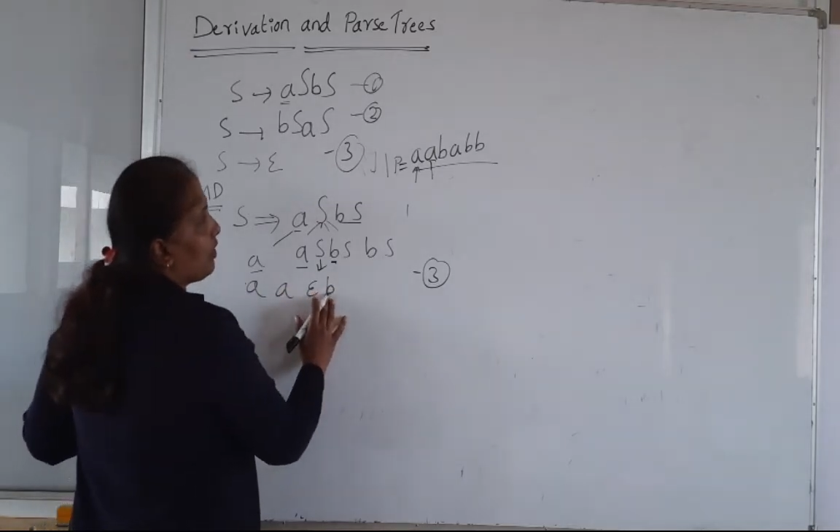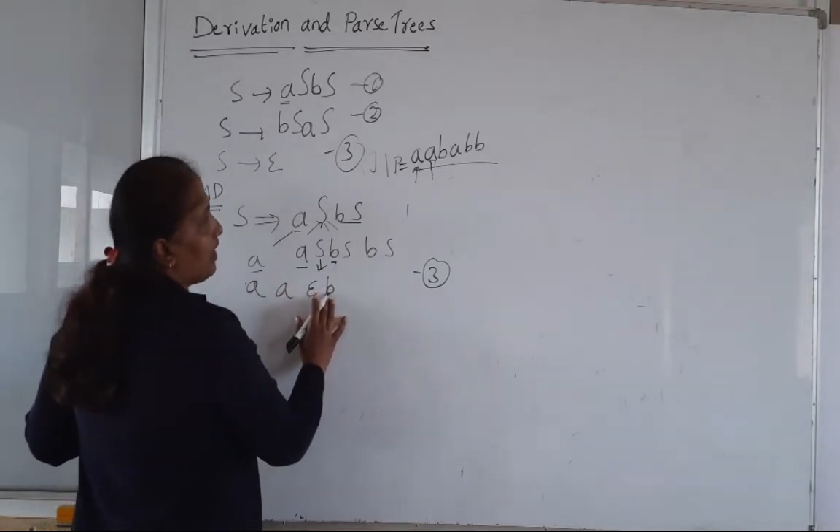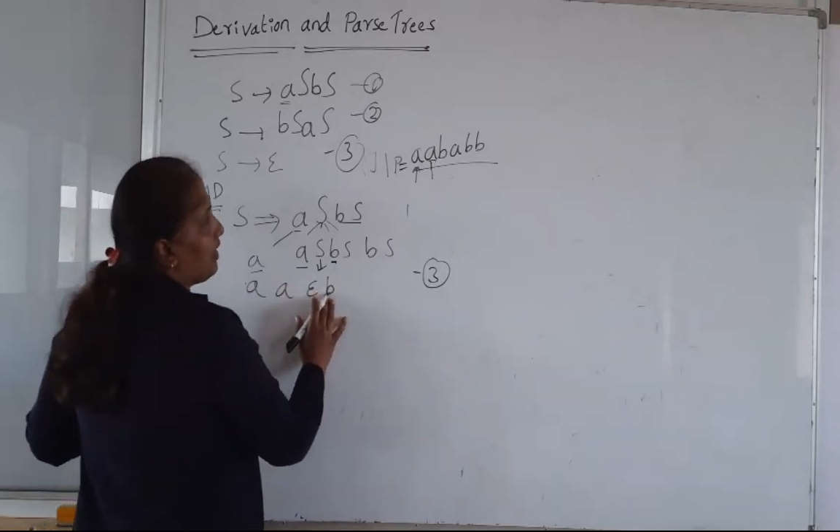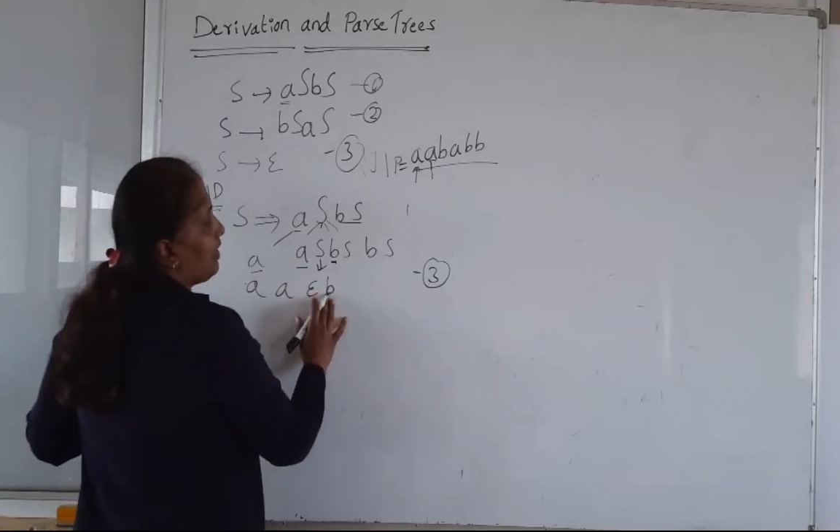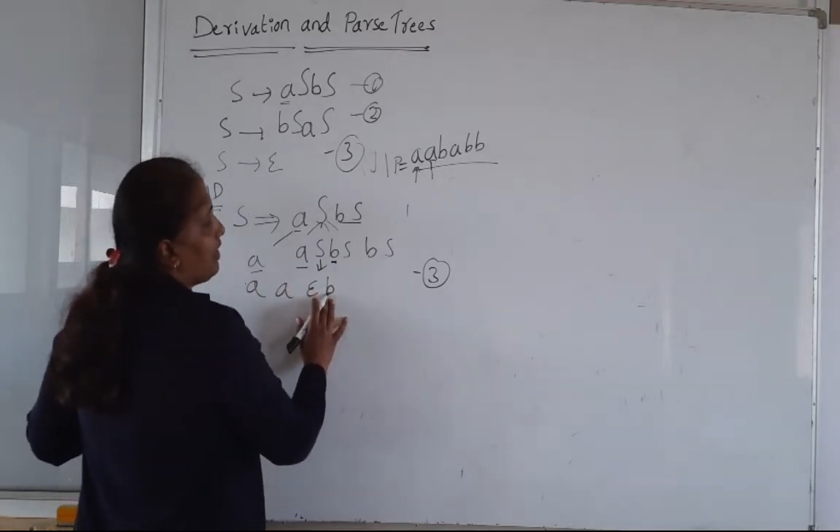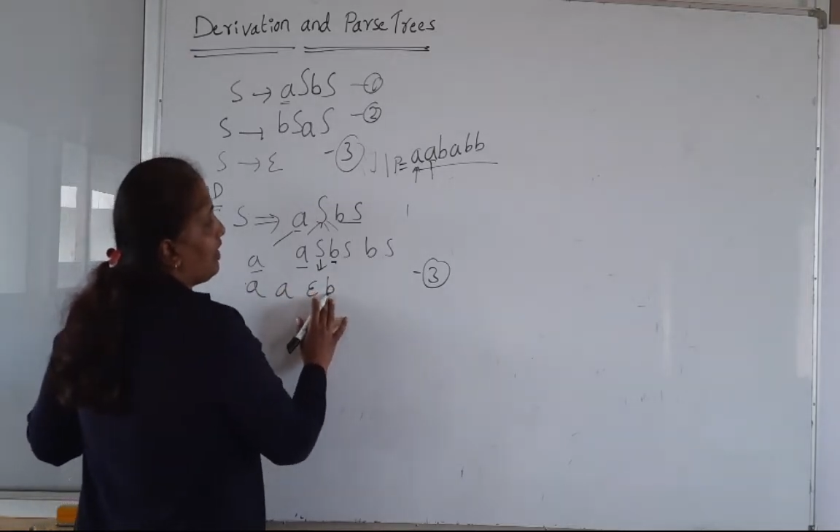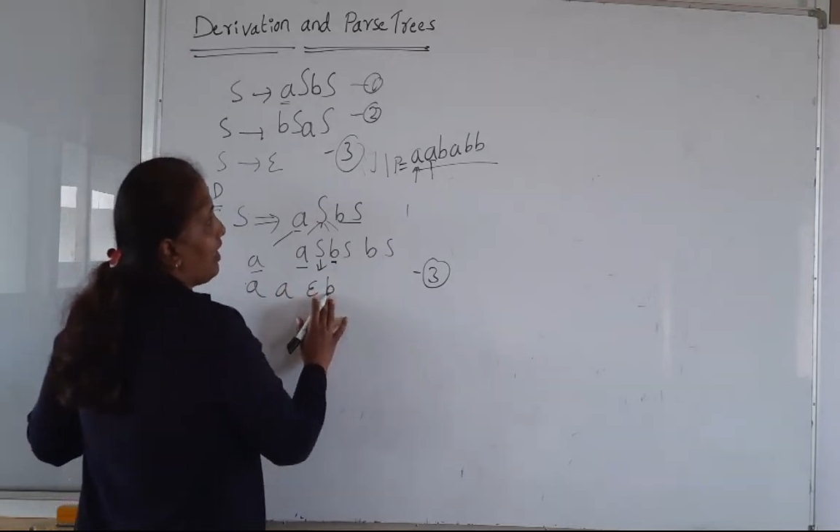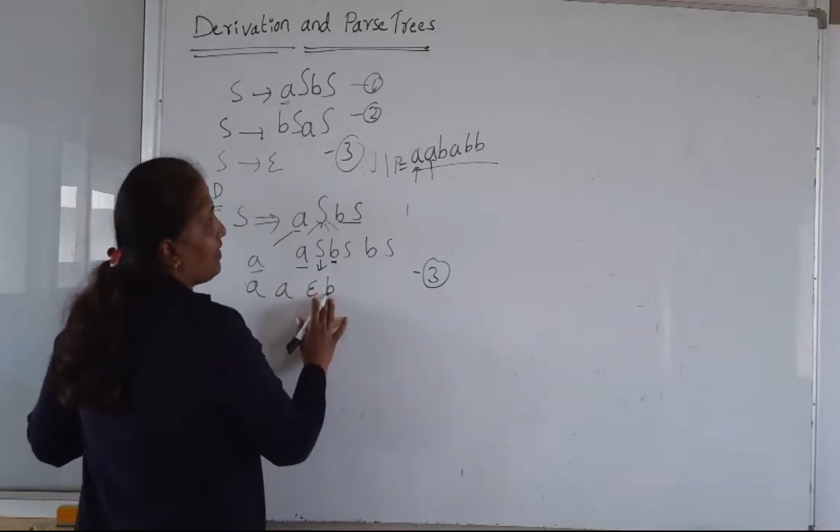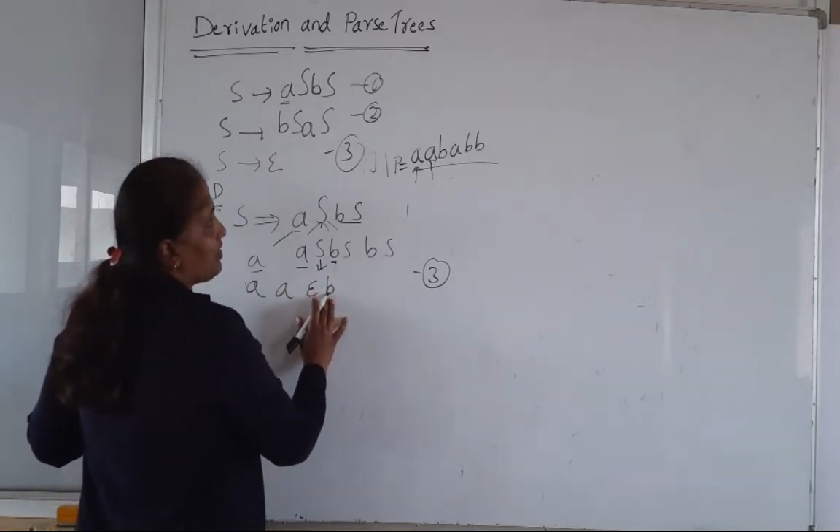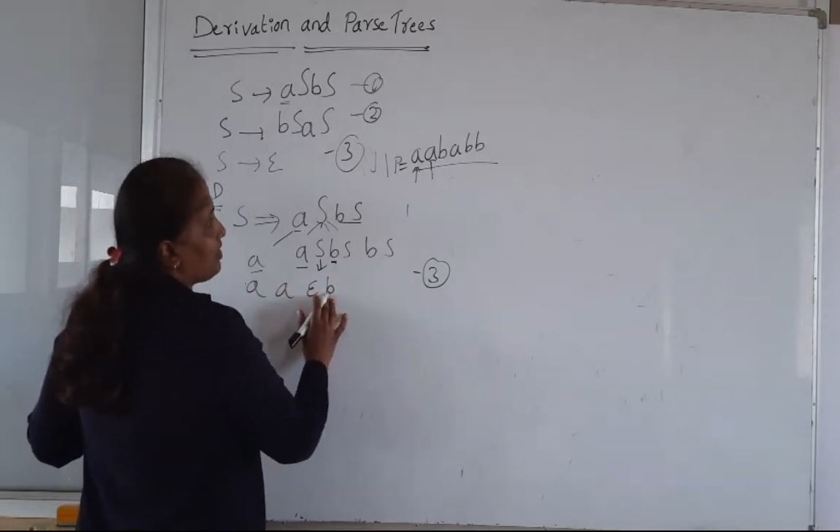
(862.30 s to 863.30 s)
Okay.
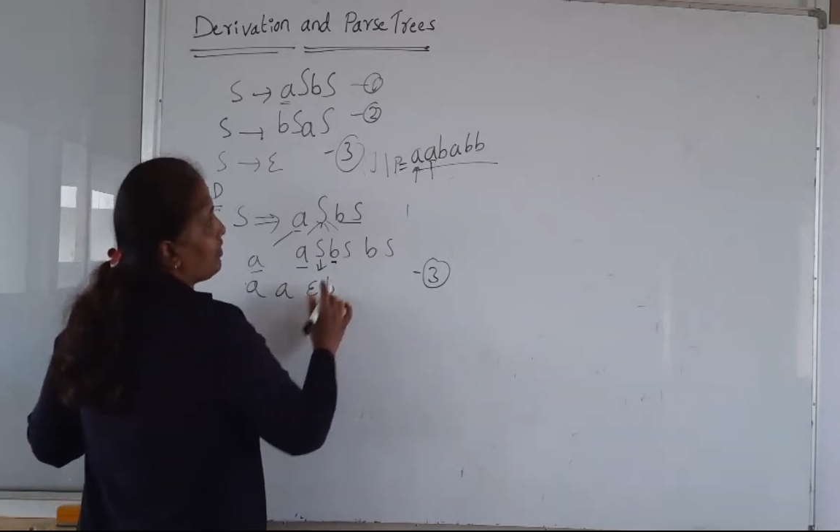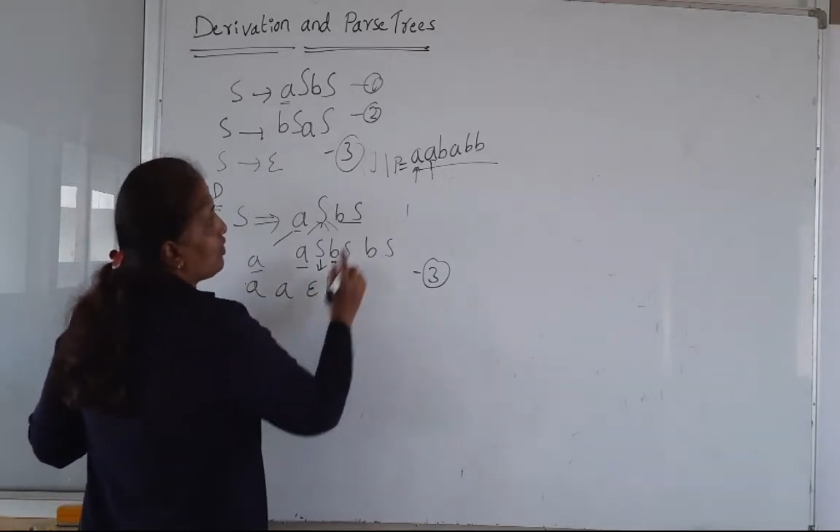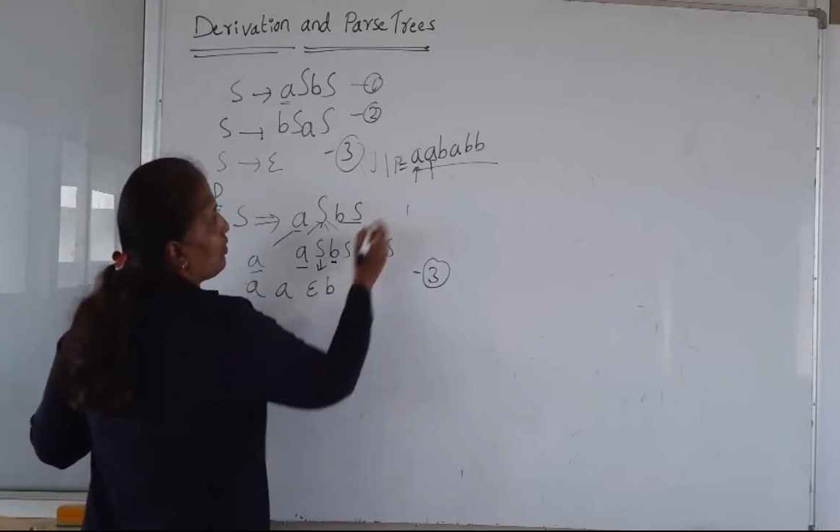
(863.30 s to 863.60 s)
Next,